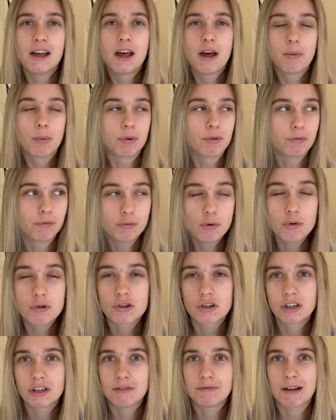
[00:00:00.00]
But
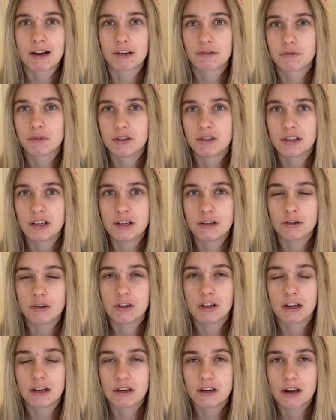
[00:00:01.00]
unfortunately, Rashford is injured,
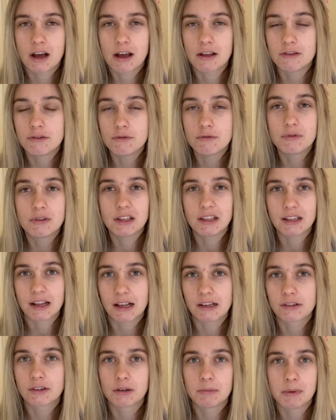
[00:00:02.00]
and I do think
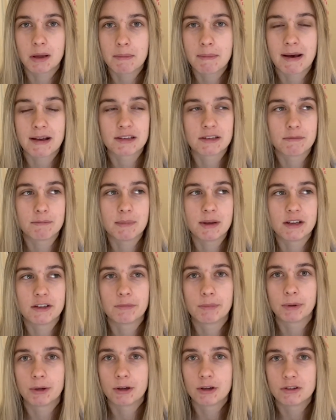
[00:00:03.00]
that's going to be a massive miss,
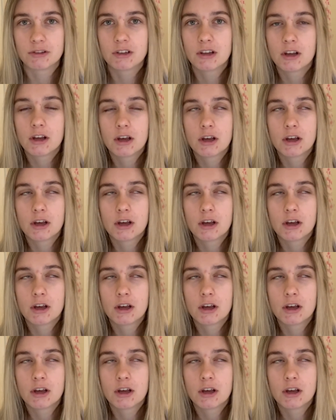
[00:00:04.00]
because